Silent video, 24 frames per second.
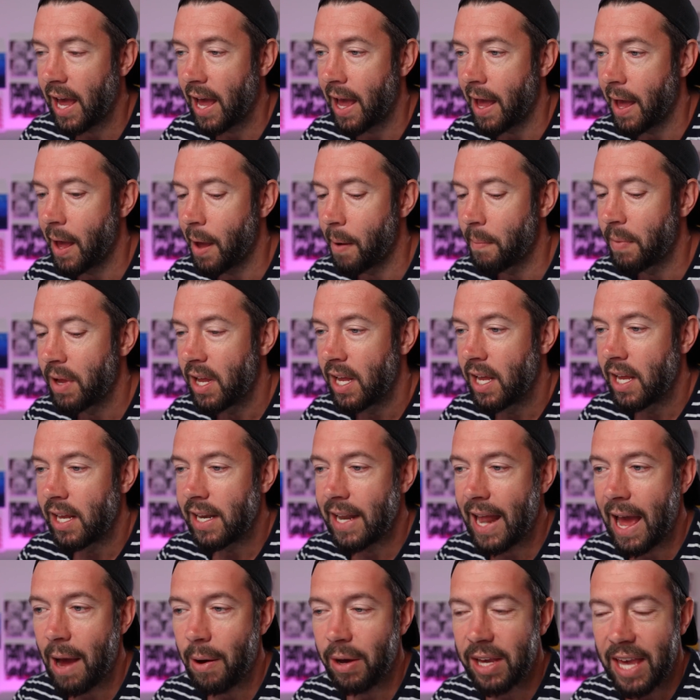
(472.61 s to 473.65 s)

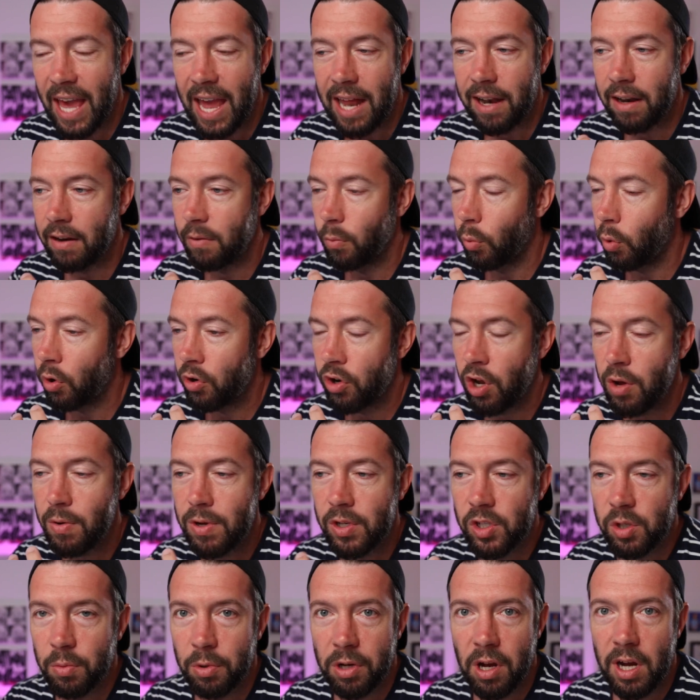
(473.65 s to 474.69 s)
Now again,
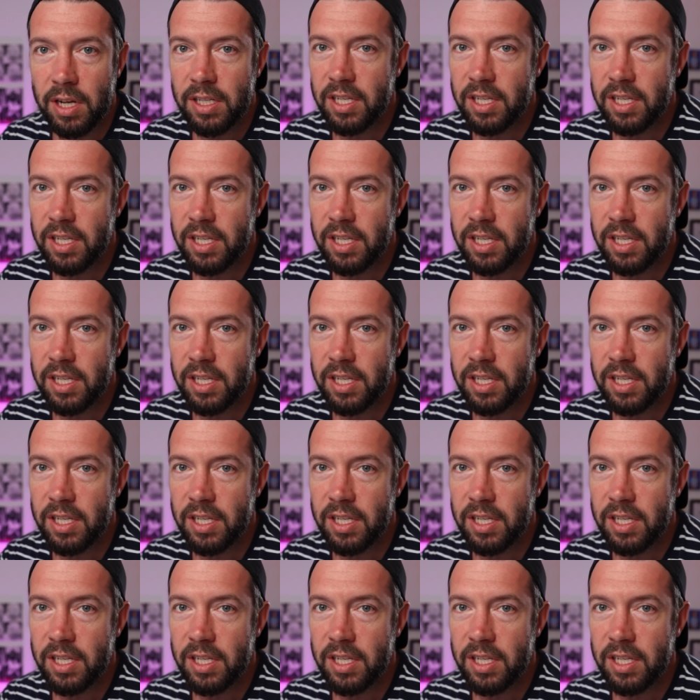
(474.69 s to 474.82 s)
OneNote is something